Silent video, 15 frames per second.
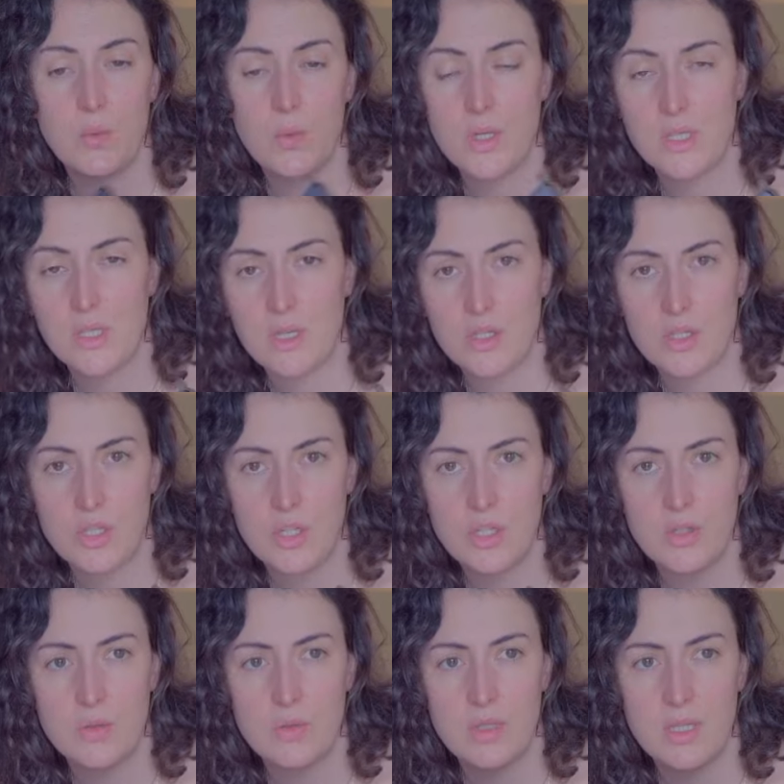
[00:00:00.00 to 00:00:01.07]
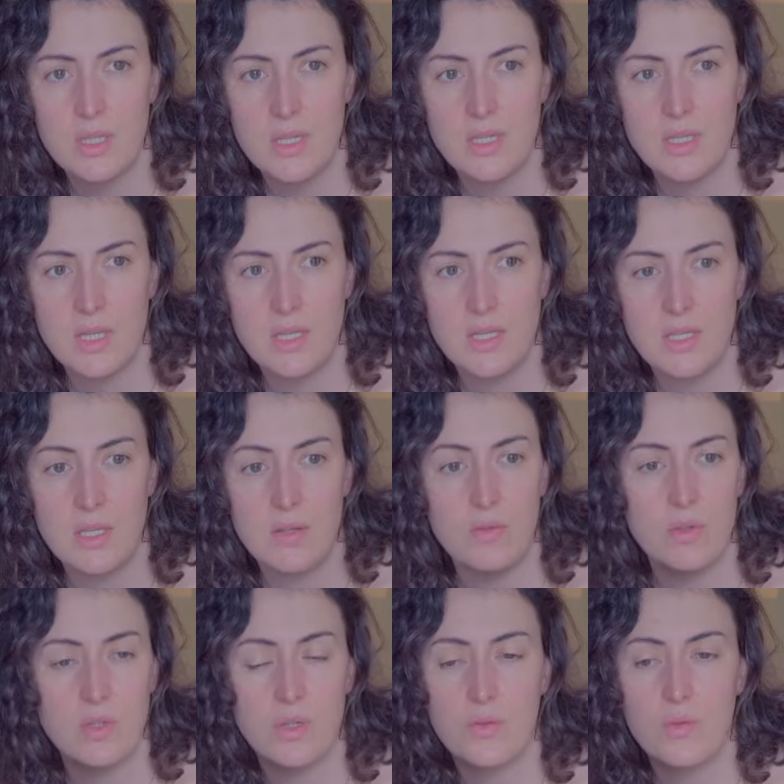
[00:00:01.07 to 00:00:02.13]
Anyways, just to say that
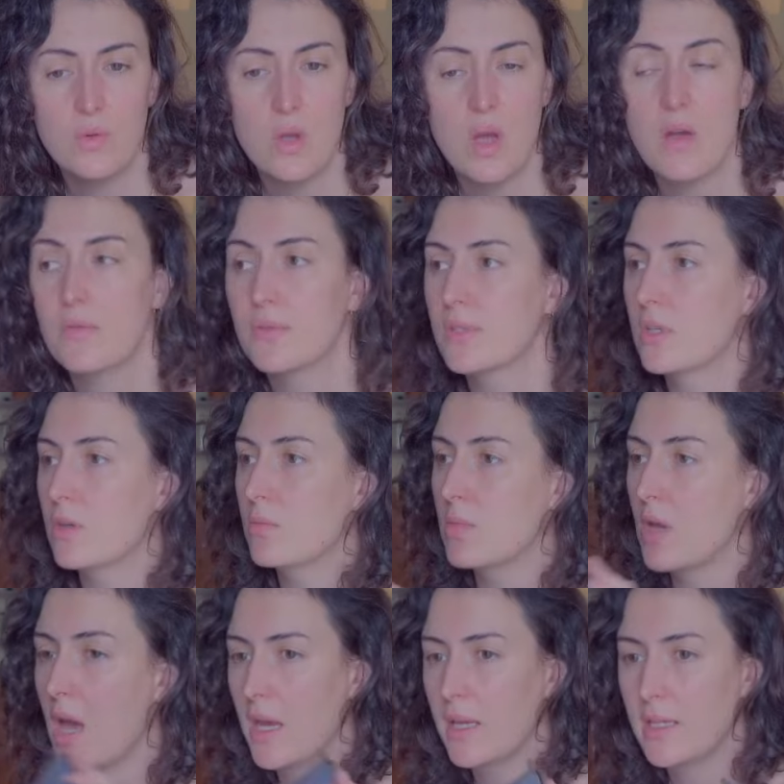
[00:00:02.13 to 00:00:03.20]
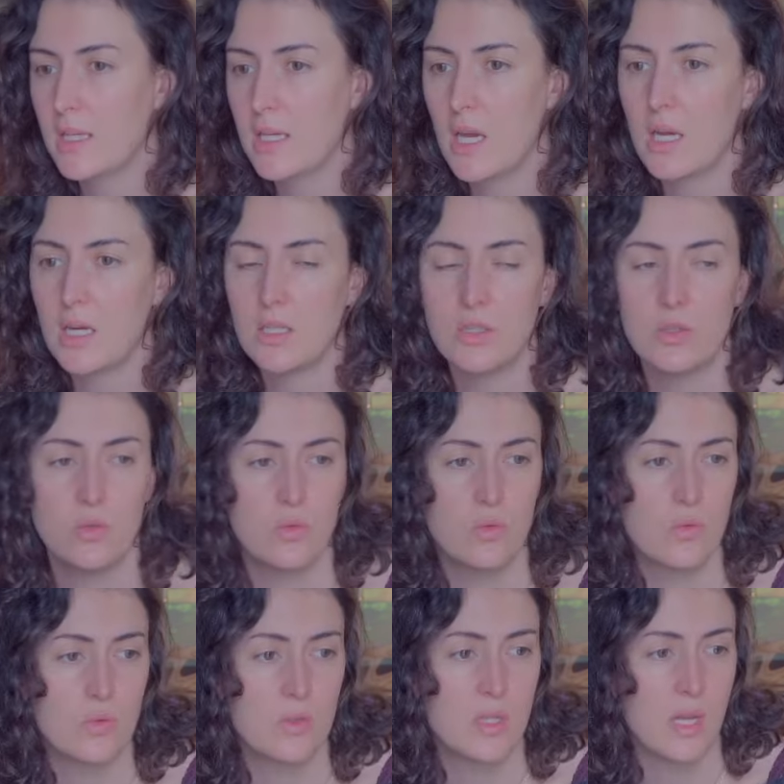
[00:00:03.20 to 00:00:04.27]
even if you have some ideas to
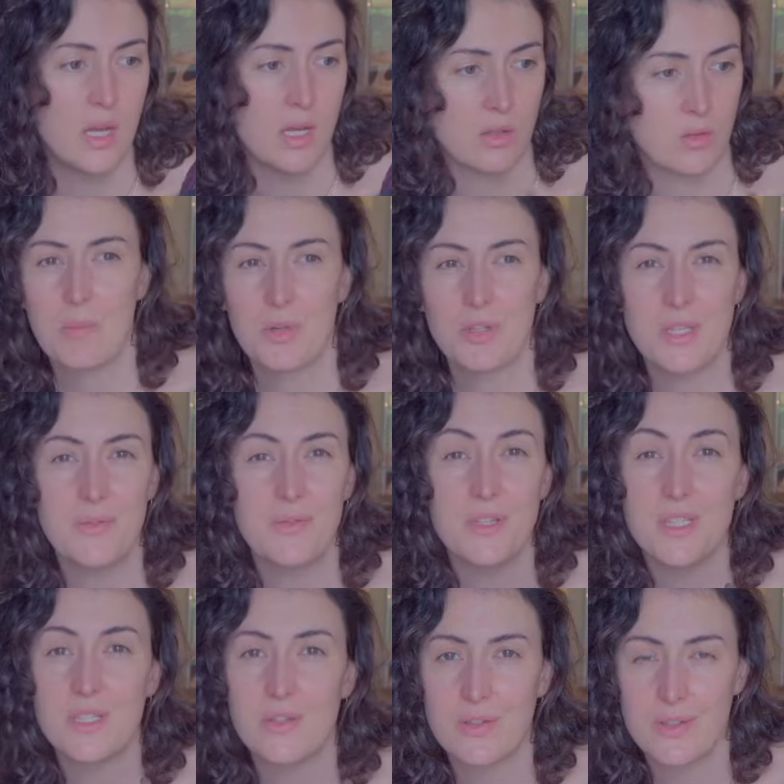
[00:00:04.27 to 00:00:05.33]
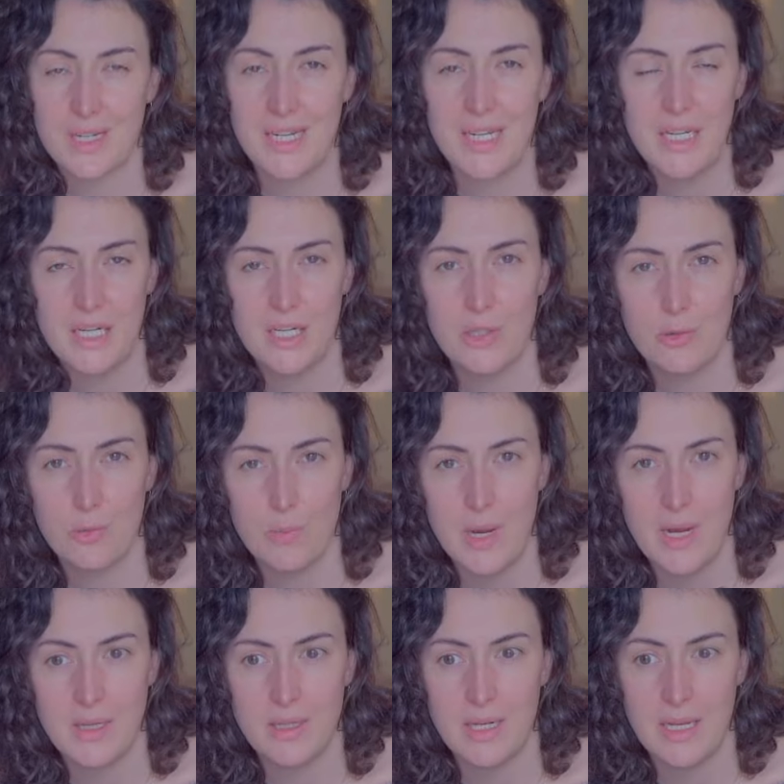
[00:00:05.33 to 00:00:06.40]
do that, but if it's not clear in your
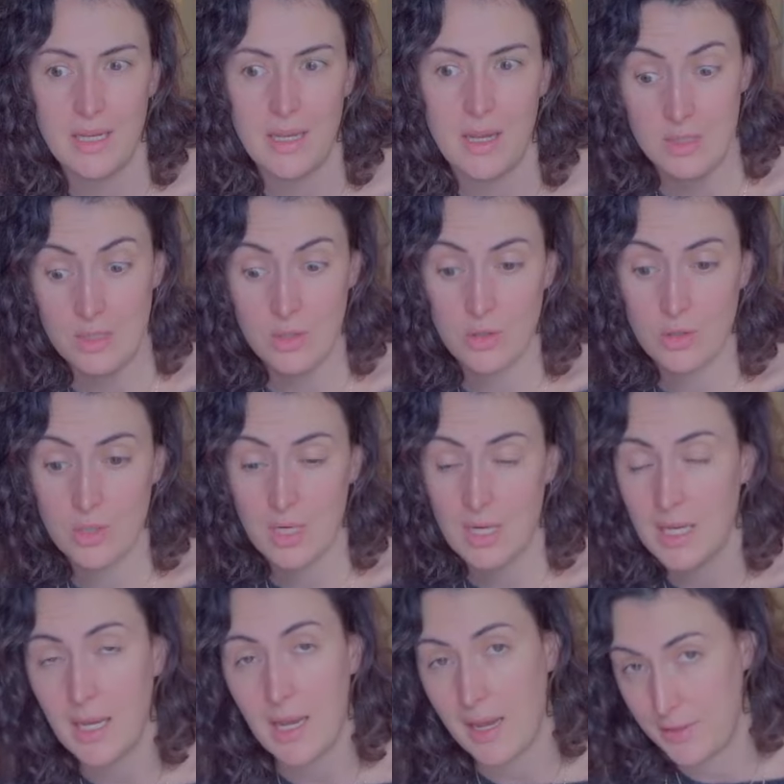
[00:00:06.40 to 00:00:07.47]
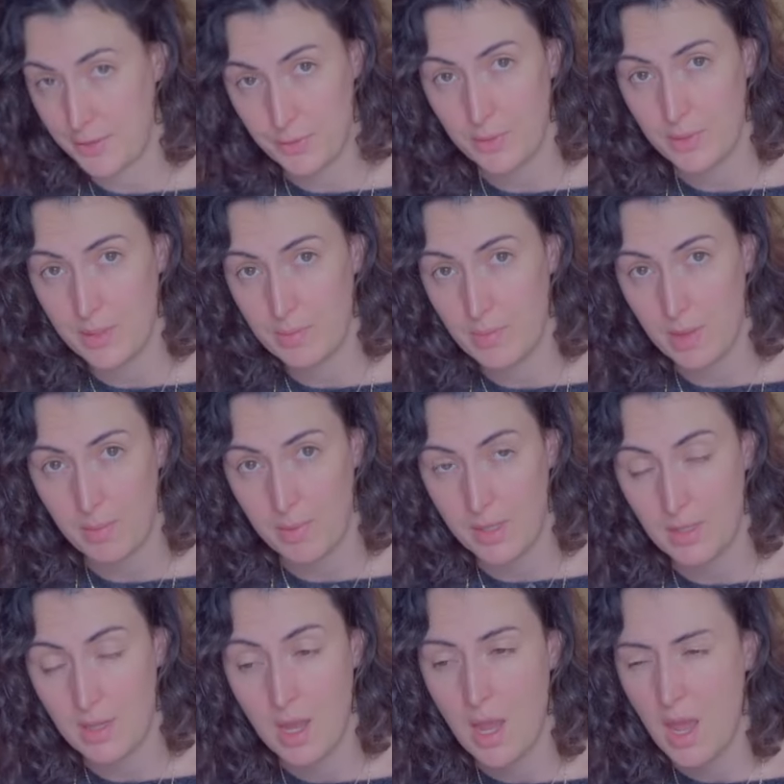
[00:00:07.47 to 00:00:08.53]
mind, like it's not clear at all in my
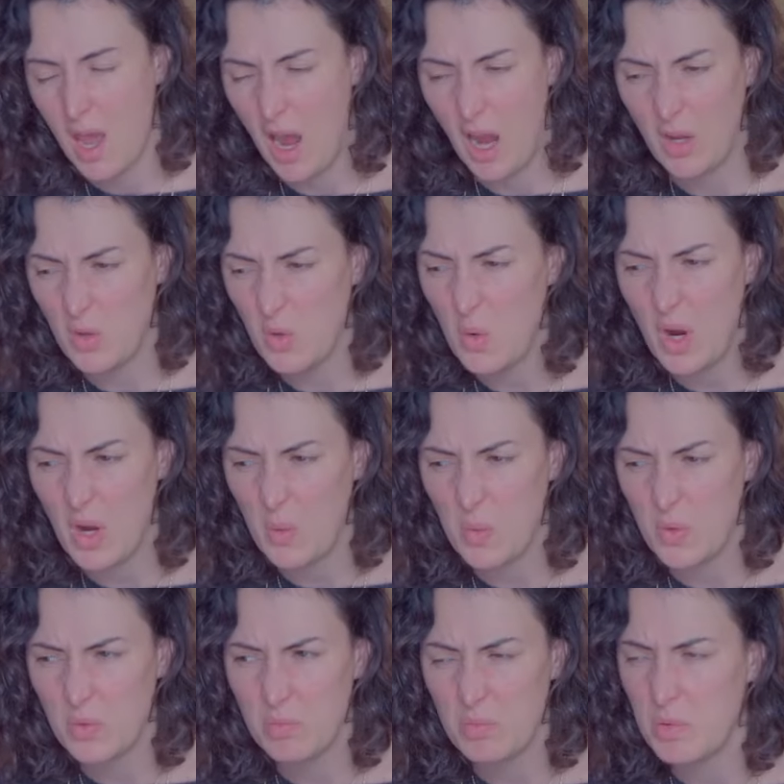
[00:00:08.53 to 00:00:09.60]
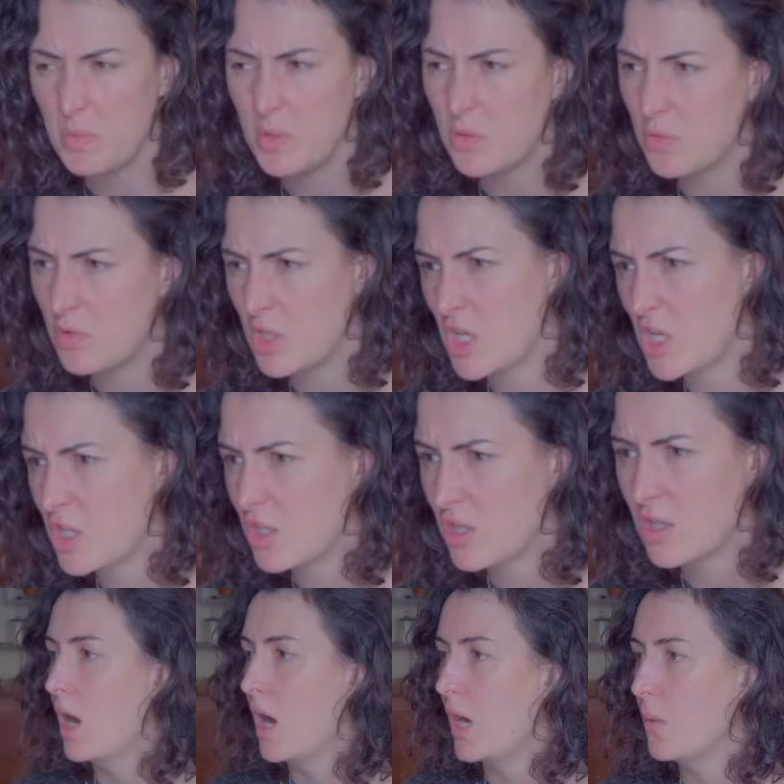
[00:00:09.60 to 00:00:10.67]
mind, I know I want maybe to change.
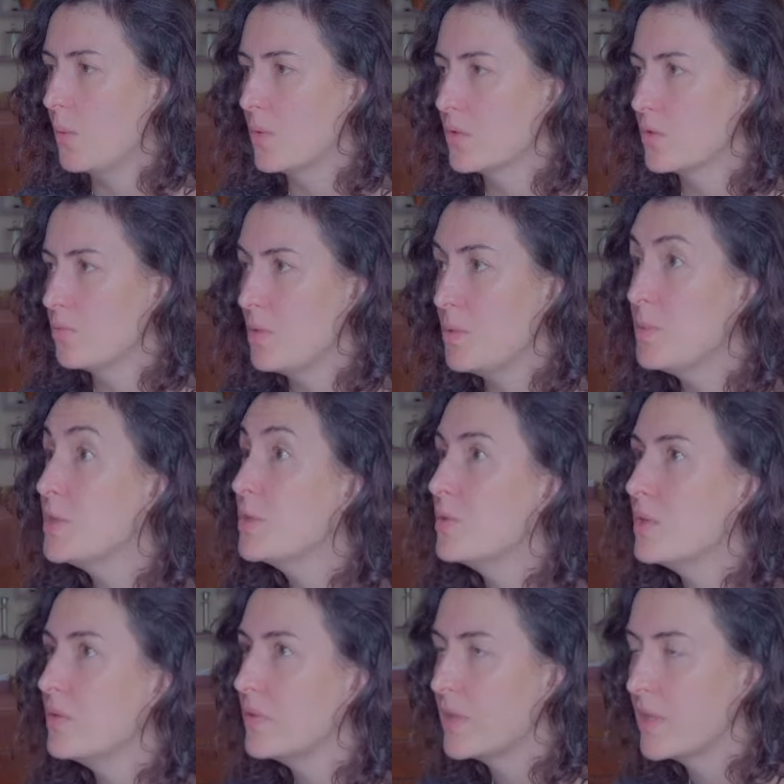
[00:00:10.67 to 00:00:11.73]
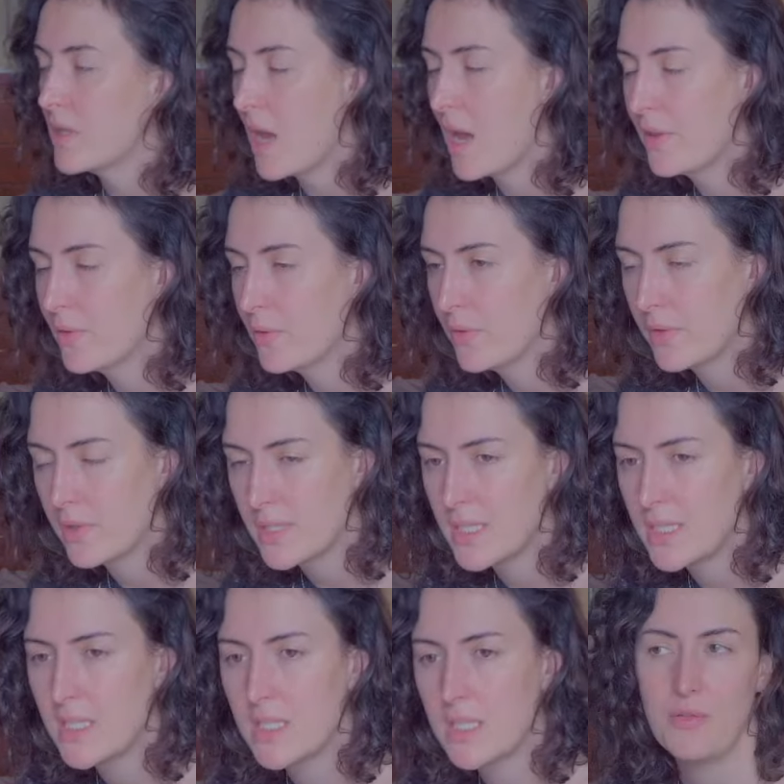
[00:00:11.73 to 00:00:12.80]
I want maybe to live in another
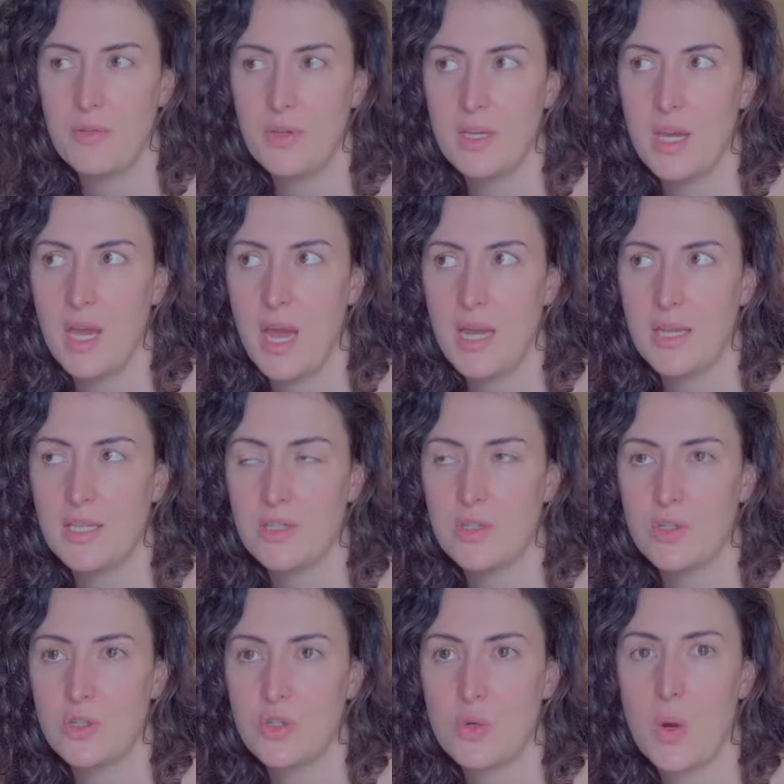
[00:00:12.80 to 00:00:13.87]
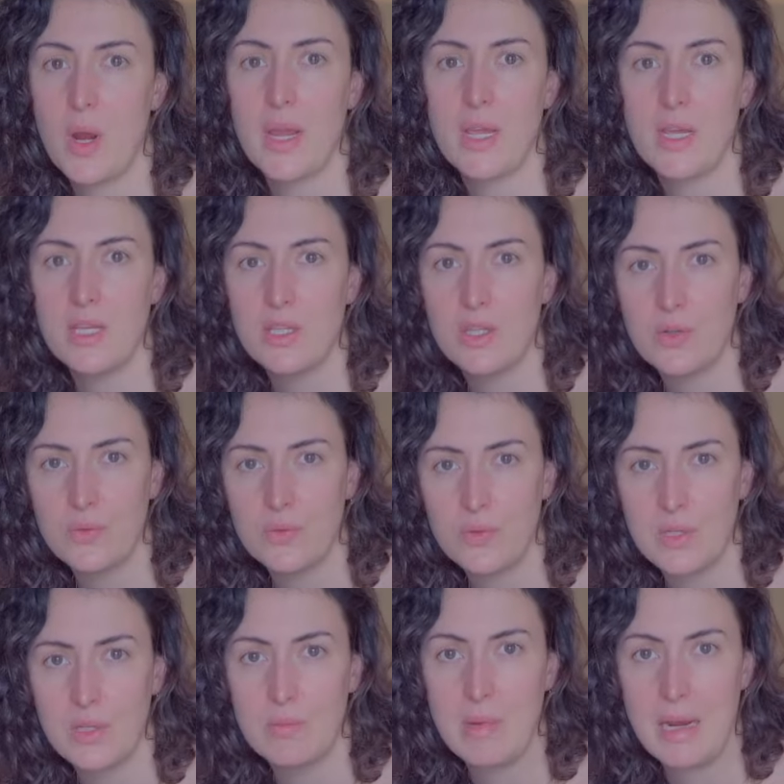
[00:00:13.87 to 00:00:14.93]
city. I think I didn't try enough
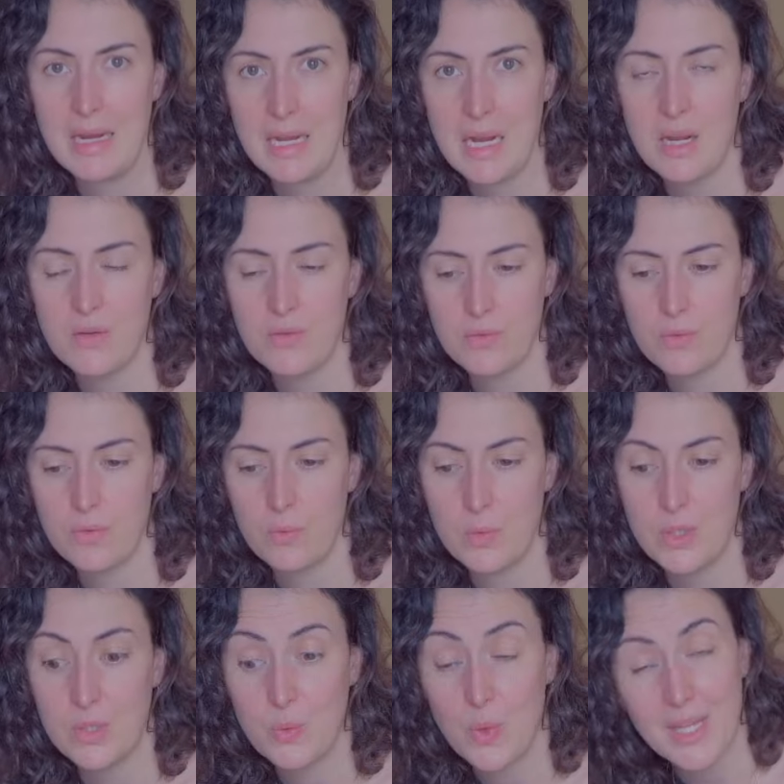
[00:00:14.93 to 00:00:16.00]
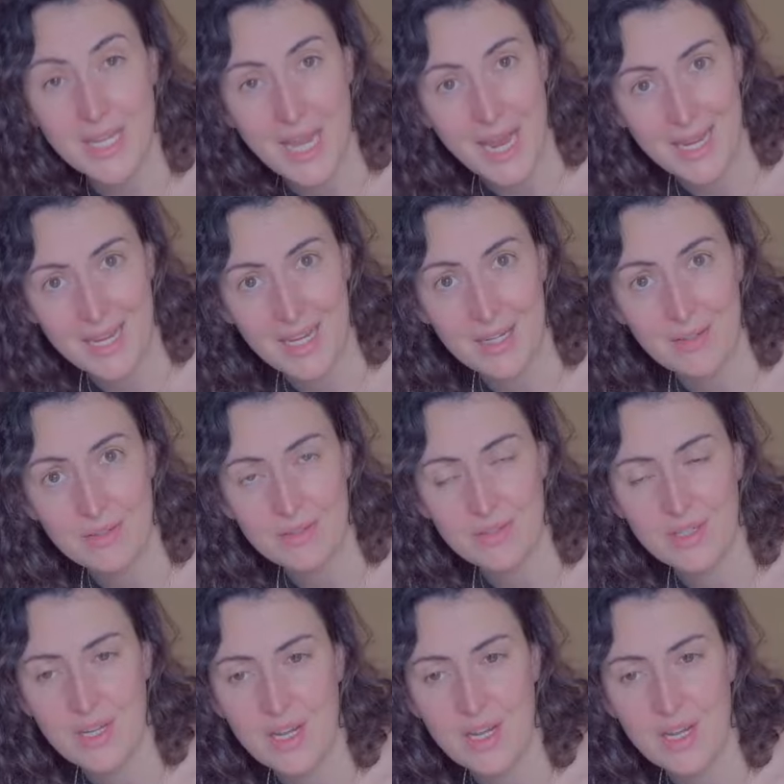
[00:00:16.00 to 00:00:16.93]
in my life with what I have.